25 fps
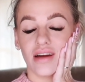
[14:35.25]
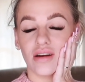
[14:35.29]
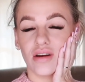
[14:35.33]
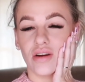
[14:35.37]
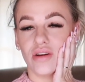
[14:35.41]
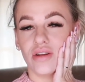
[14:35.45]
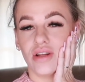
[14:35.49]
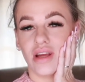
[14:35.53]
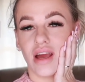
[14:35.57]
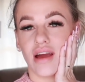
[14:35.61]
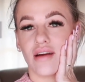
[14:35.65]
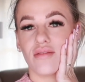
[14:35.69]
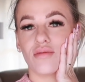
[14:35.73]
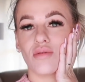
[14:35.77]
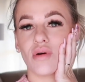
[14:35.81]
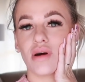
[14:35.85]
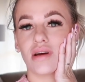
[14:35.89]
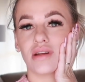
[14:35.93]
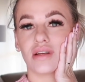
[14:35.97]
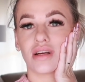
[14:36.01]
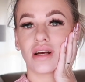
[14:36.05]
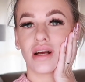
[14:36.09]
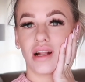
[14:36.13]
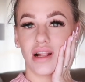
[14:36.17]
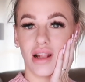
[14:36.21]
I only have
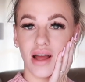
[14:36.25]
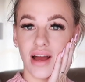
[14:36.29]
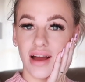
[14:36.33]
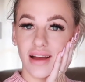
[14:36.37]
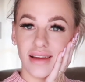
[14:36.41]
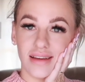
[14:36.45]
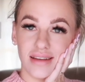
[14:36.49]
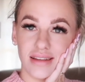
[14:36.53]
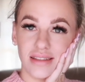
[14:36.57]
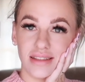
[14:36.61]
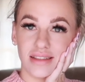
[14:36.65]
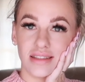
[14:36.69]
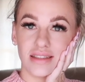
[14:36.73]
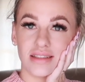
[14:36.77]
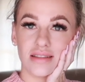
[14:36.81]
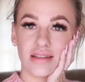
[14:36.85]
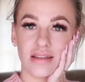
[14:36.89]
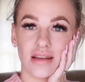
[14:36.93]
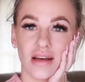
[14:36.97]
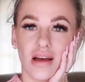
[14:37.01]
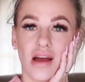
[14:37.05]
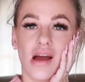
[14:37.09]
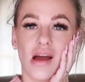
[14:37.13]
one client,